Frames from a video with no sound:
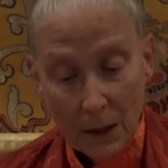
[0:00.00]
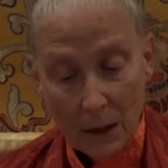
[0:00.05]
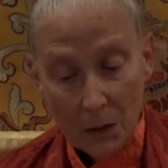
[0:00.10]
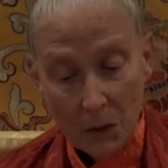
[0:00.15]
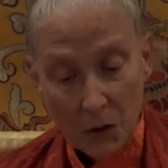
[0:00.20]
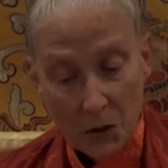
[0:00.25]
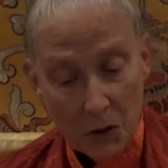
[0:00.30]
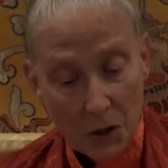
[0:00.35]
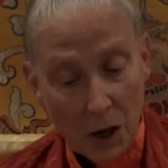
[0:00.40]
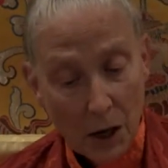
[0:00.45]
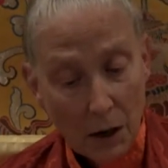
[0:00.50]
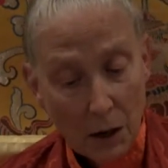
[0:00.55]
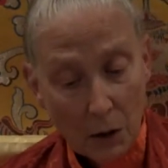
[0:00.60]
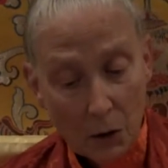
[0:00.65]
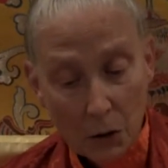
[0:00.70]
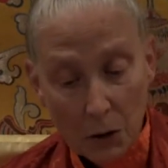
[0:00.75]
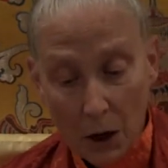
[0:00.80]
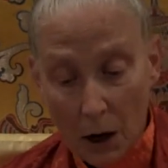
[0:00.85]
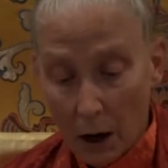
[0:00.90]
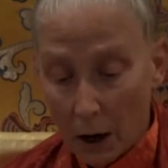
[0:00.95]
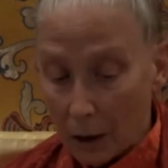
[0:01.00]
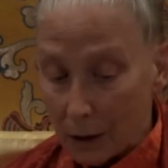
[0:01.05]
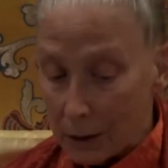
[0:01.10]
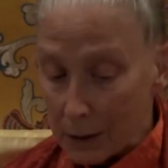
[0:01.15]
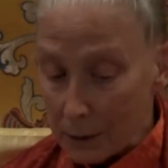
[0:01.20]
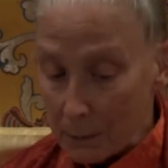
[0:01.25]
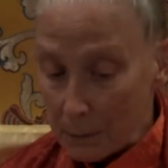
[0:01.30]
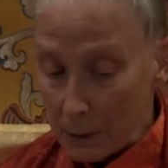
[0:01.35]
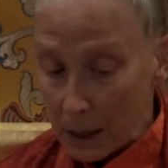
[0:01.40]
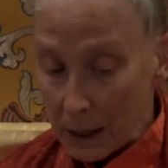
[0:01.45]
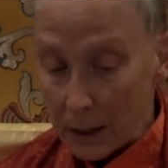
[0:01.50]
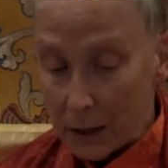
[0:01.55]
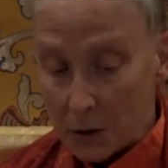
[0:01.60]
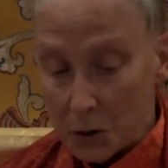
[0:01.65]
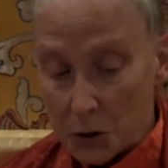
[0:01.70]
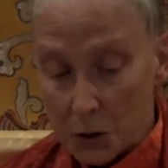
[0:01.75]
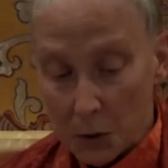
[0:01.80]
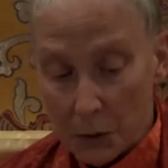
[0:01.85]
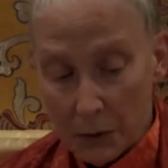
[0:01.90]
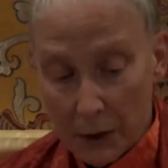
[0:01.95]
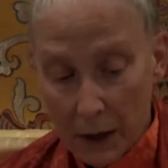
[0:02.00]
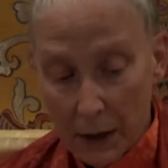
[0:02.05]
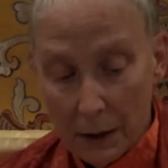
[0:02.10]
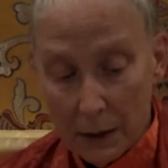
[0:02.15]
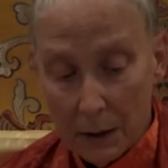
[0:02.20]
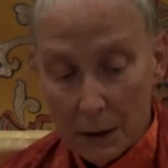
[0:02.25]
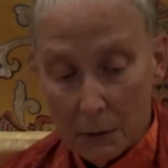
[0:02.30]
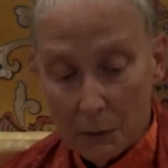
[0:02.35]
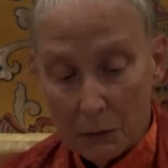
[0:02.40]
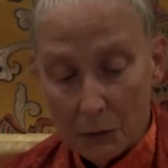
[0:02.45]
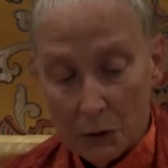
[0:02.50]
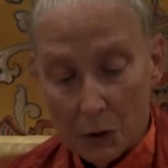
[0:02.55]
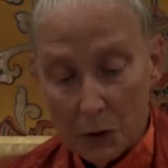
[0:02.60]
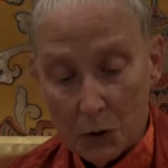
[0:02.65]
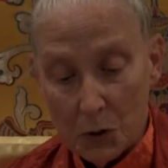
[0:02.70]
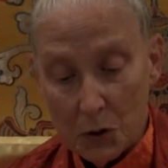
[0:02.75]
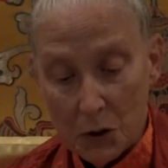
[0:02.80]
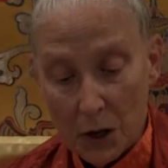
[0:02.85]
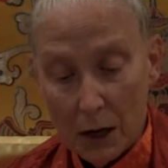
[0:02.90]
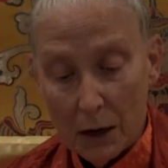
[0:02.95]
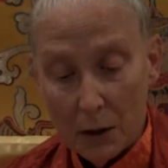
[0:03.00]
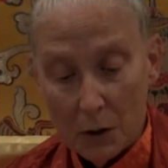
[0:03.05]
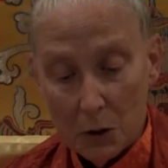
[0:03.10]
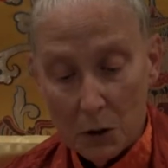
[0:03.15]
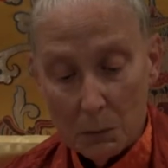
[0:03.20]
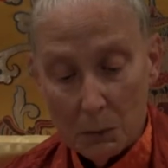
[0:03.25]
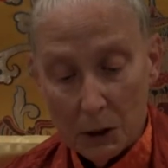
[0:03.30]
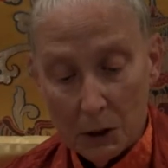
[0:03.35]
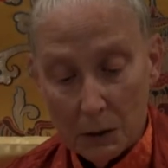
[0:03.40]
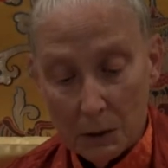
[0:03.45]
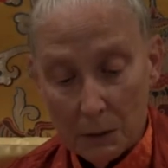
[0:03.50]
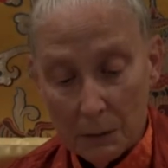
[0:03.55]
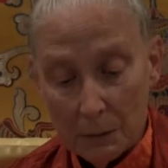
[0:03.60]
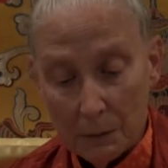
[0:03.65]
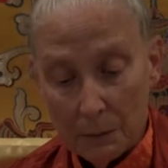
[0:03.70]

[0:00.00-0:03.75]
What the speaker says: The Tsar could hardly manage to thank him for astonishment.